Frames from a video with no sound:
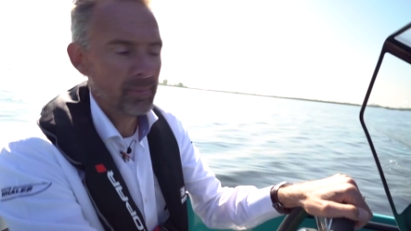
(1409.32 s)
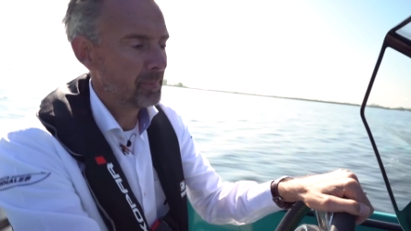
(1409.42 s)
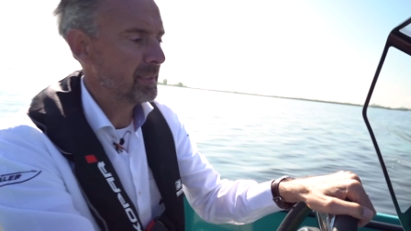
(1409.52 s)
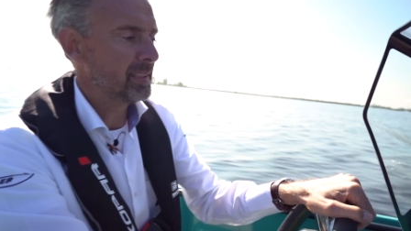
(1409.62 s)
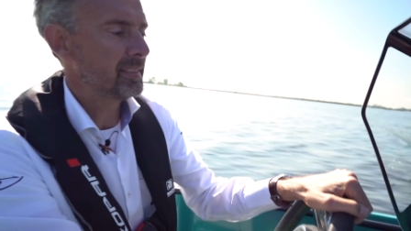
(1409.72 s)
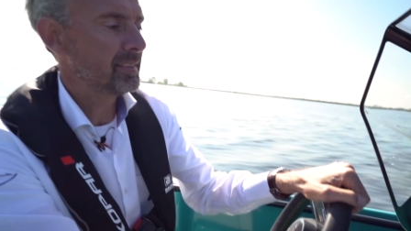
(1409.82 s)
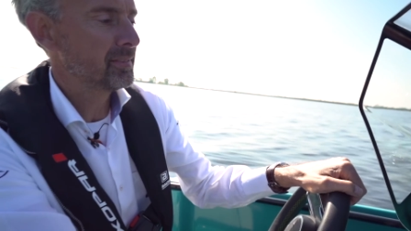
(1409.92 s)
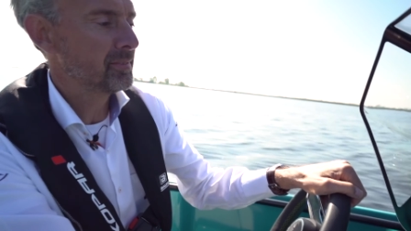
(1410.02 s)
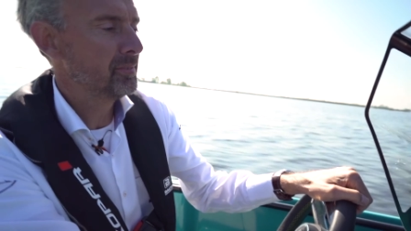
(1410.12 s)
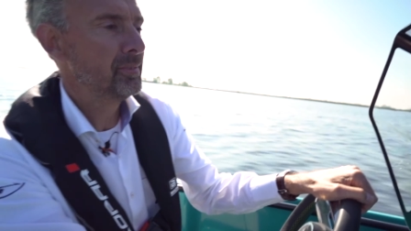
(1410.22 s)
which is
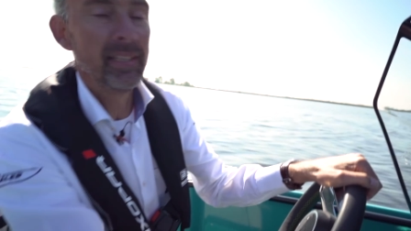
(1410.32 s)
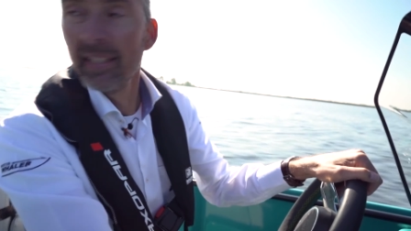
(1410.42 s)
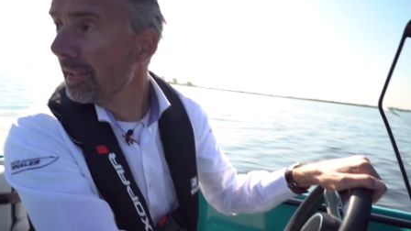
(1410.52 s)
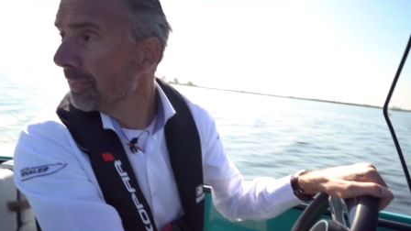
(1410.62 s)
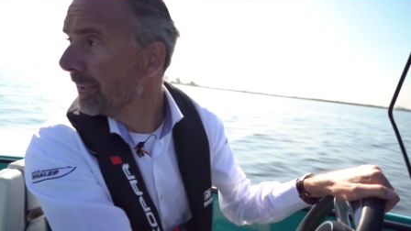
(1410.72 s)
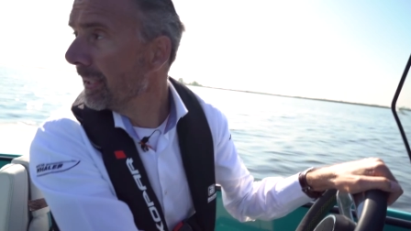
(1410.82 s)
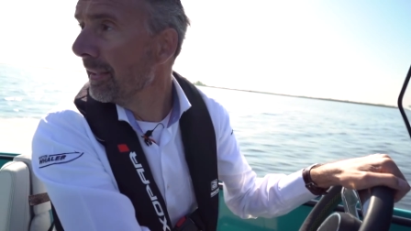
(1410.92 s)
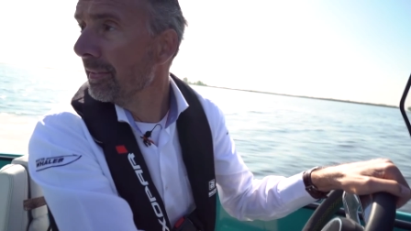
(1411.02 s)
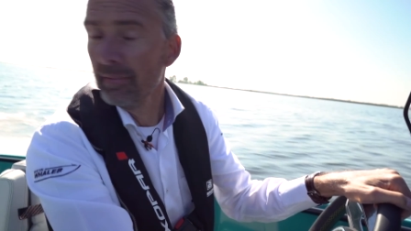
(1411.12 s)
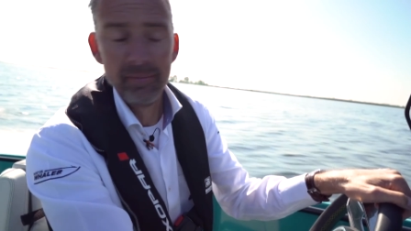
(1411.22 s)
really,
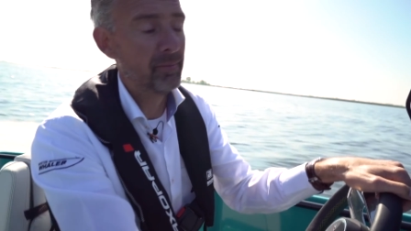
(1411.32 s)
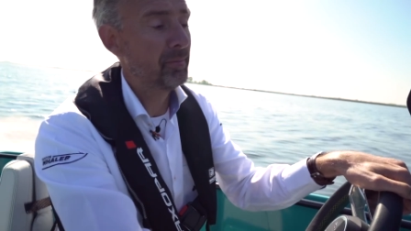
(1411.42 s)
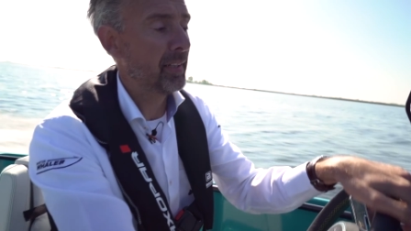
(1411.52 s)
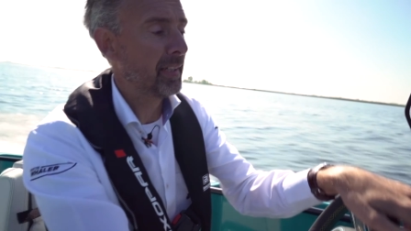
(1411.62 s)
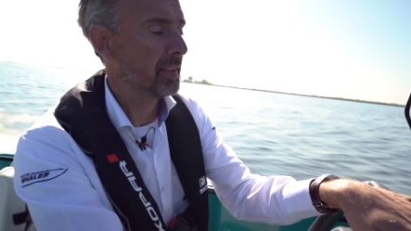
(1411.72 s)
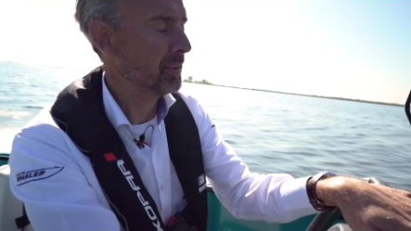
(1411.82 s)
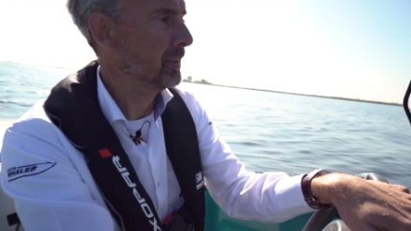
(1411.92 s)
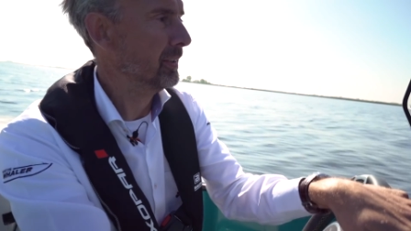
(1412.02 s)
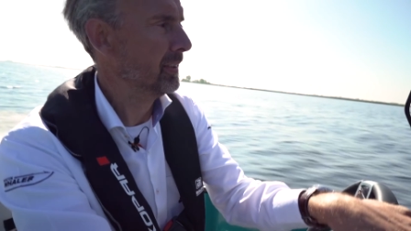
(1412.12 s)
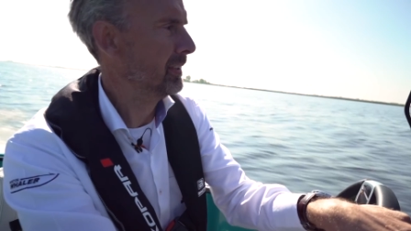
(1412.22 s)
really very
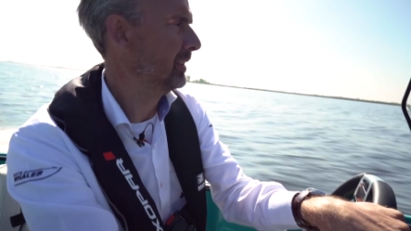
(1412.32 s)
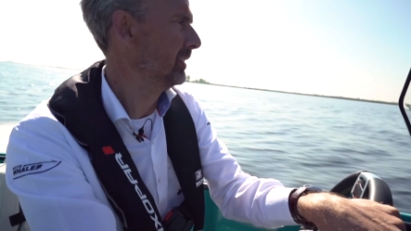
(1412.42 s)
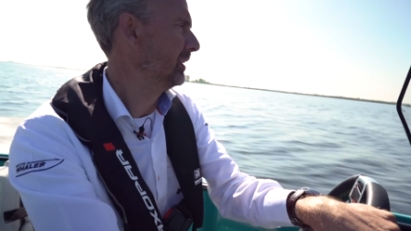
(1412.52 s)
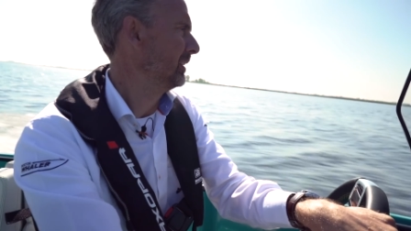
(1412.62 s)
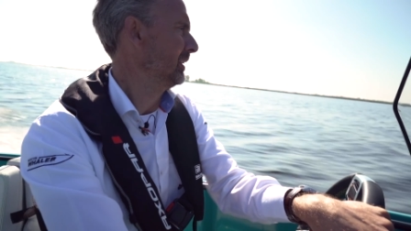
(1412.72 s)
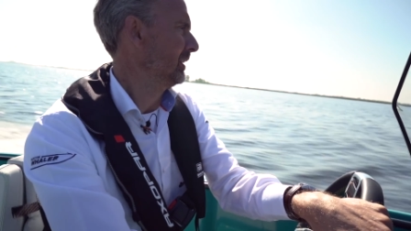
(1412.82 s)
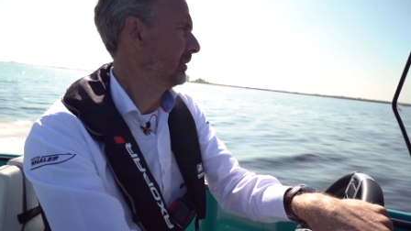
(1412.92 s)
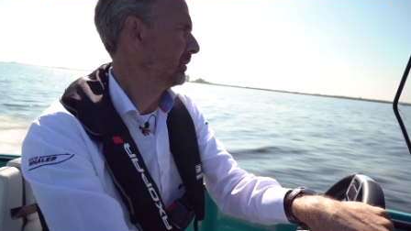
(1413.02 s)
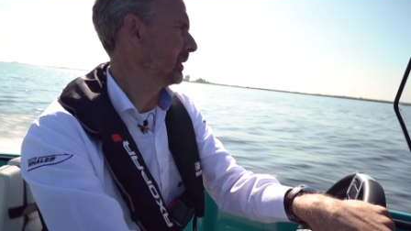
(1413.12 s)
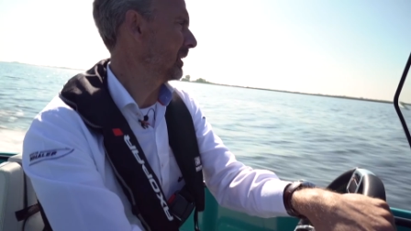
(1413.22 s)
good
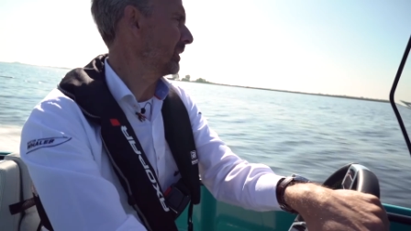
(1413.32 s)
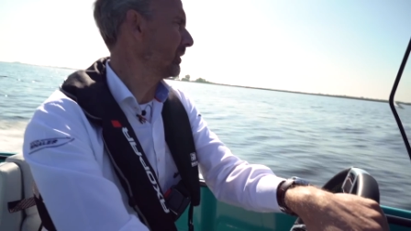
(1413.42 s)
for a